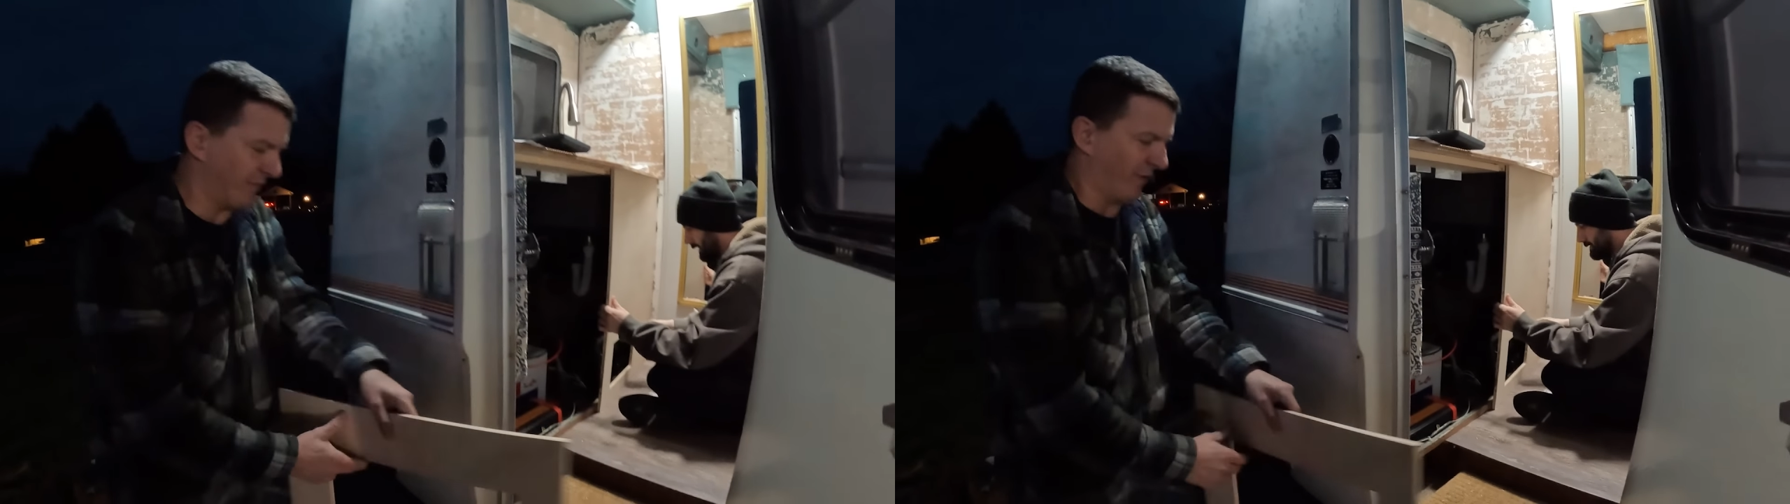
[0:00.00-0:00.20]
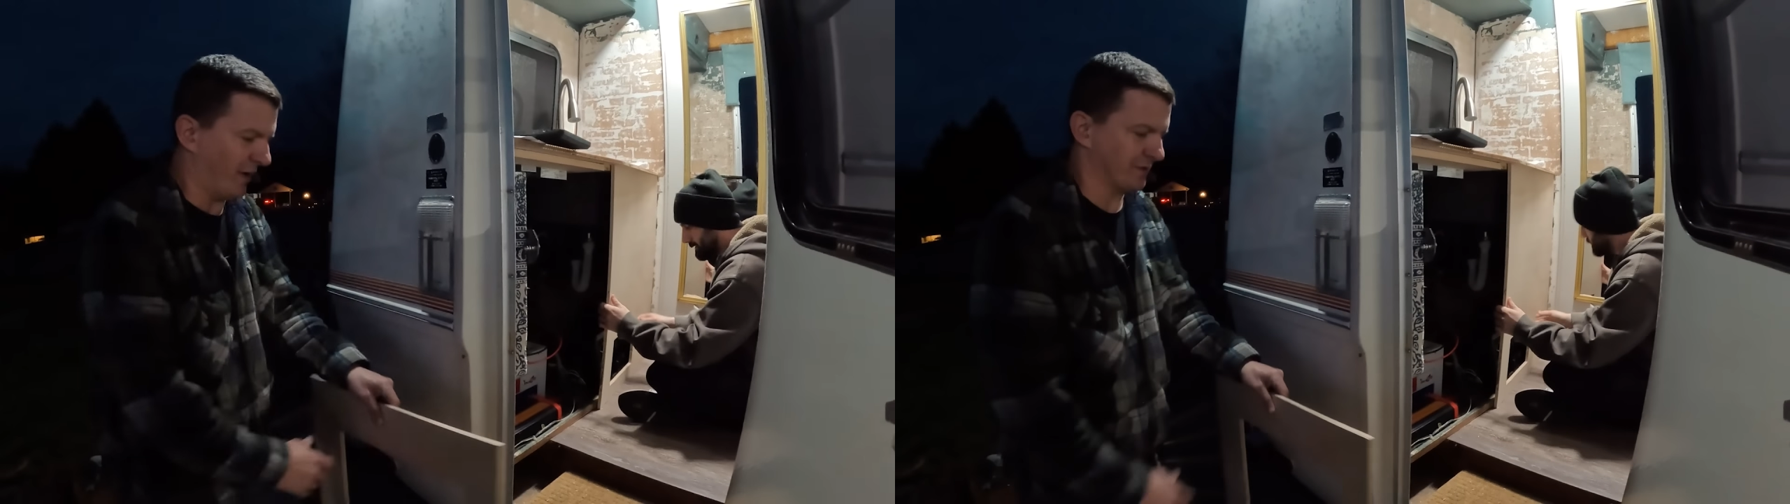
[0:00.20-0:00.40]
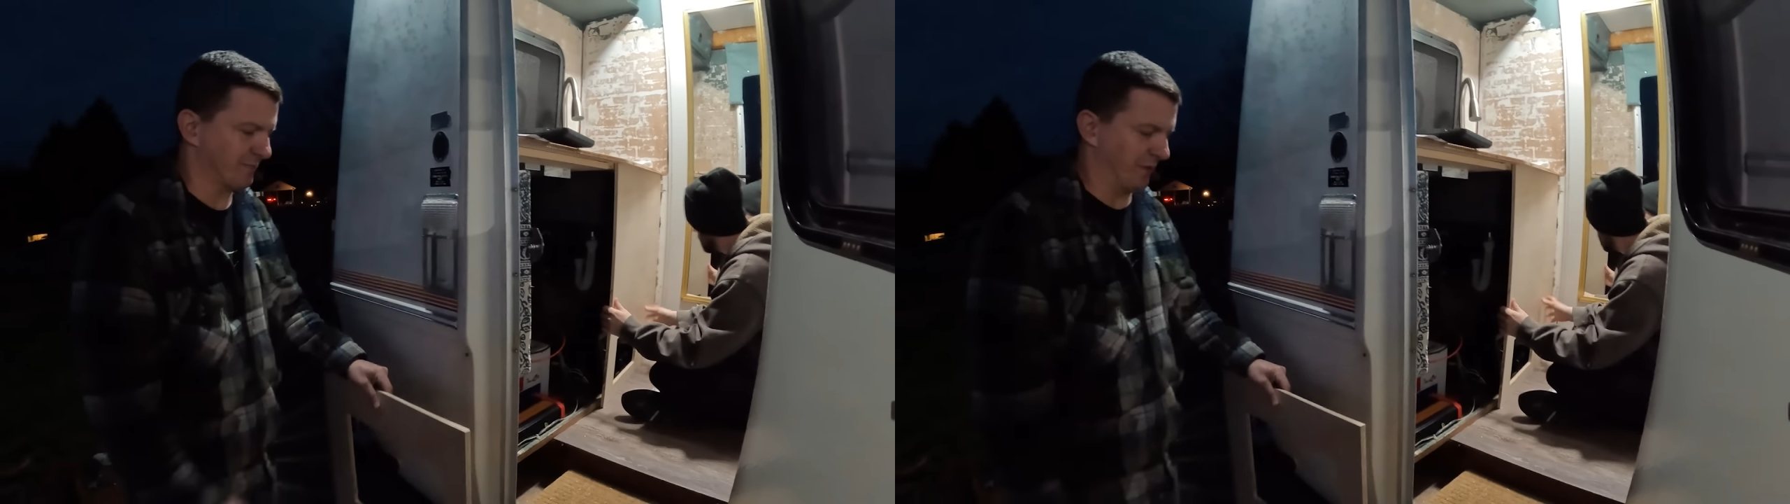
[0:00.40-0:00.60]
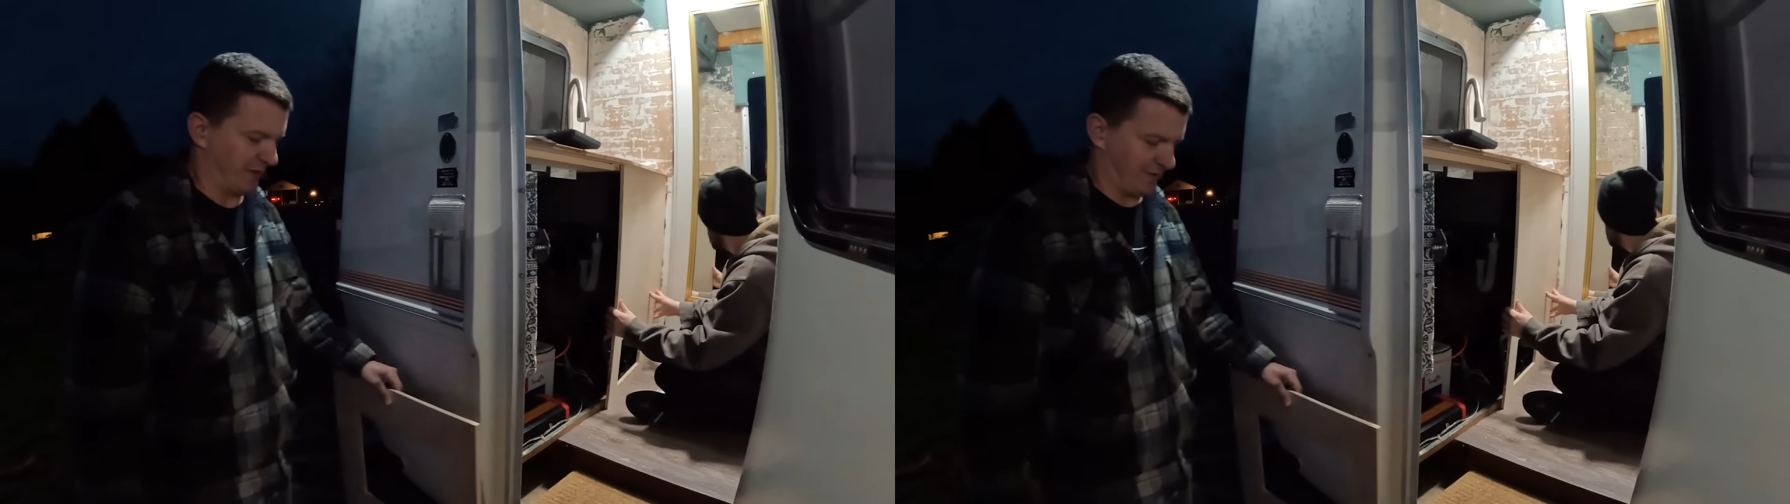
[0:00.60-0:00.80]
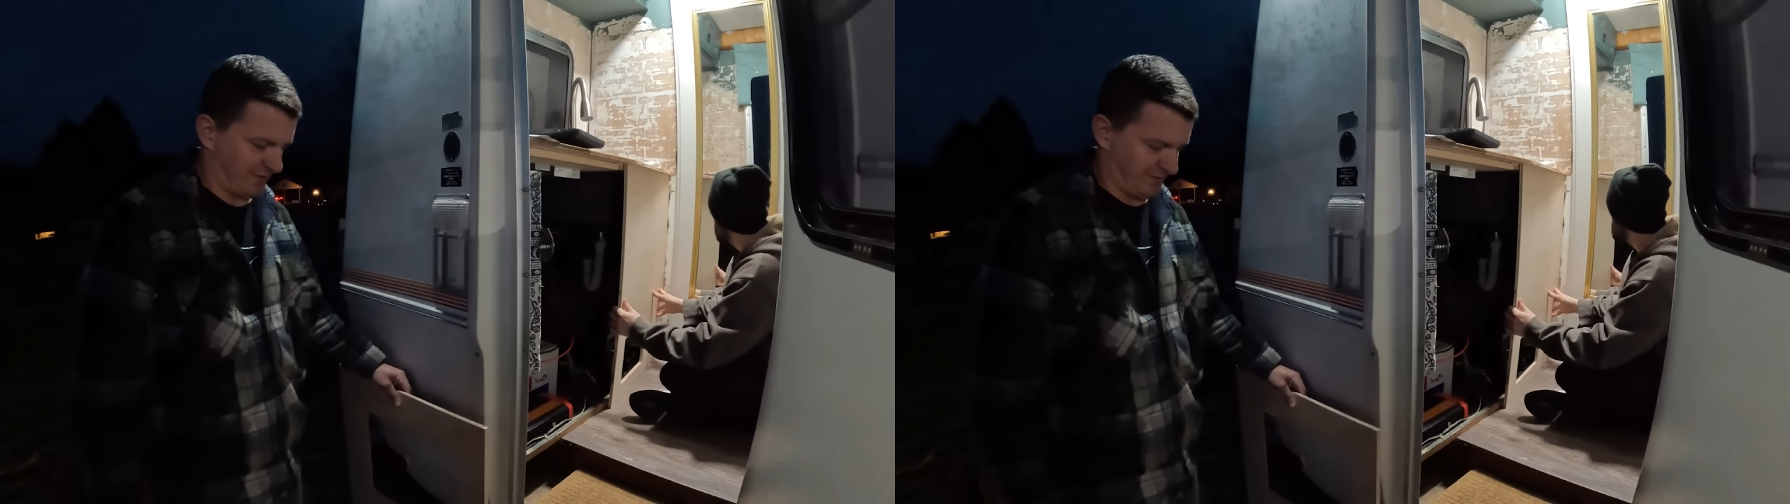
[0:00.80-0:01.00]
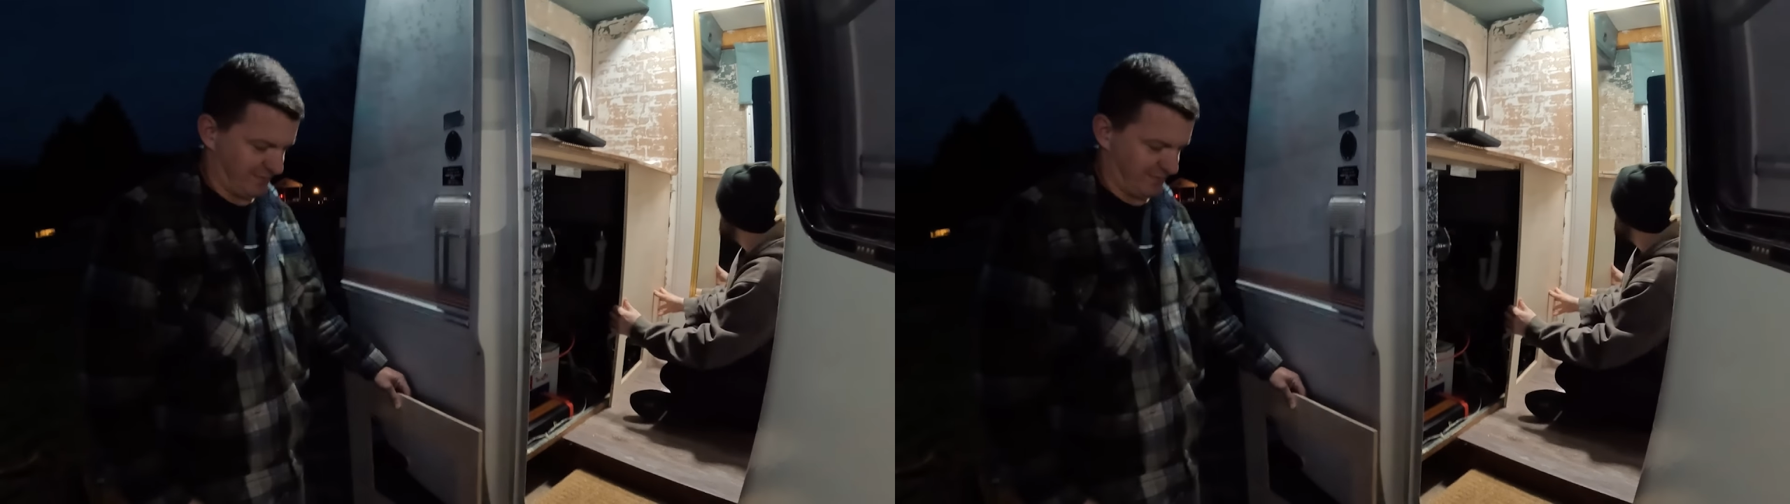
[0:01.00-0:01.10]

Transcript: it's, false, but he's